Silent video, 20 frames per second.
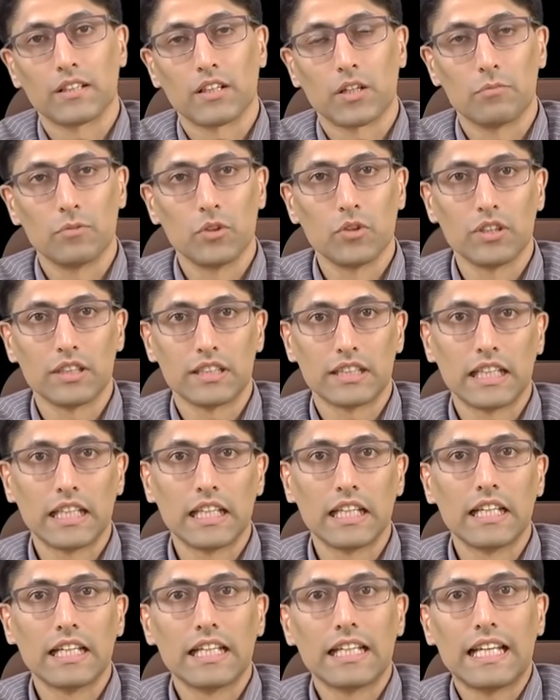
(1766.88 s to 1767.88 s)

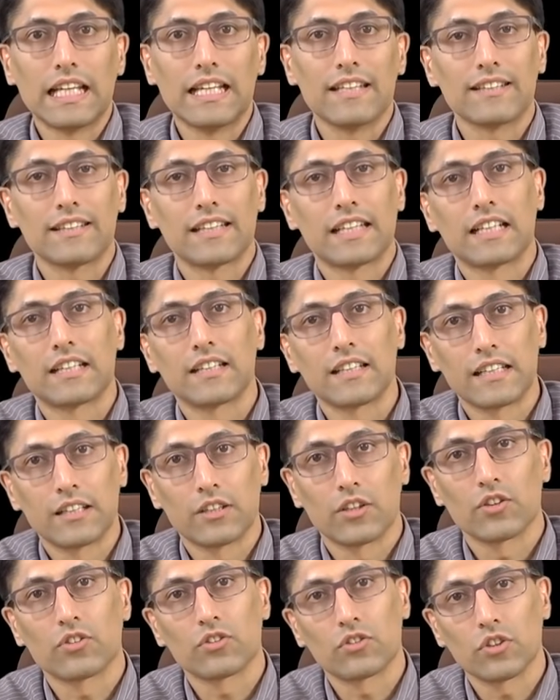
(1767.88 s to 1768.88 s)
community is that
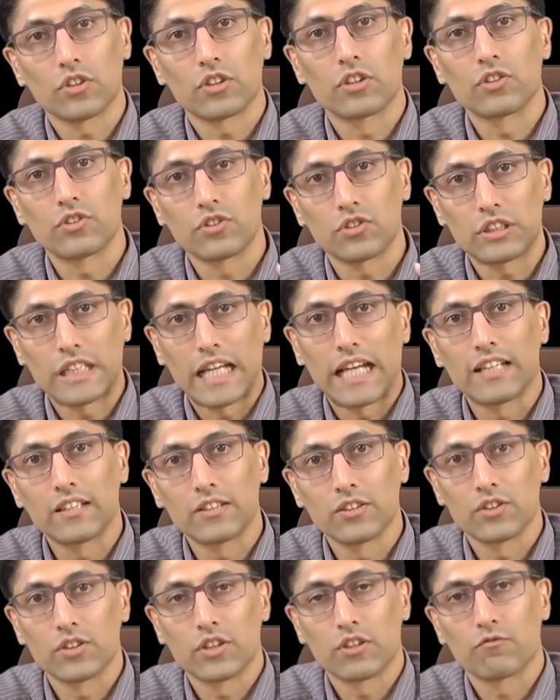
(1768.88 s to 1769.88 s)
there are certain
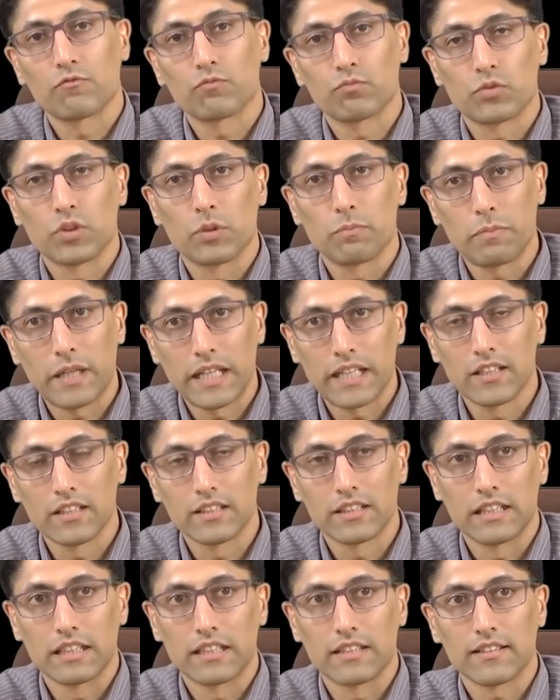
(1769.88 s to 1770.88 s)
standards of
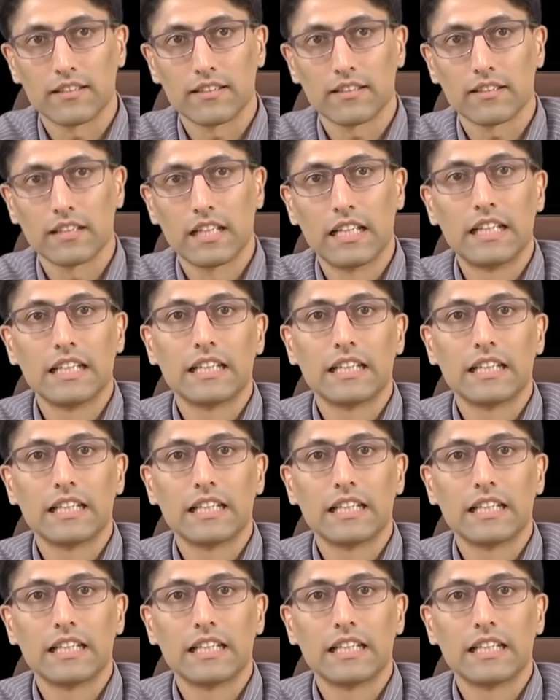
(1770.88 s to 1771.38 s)
preparedness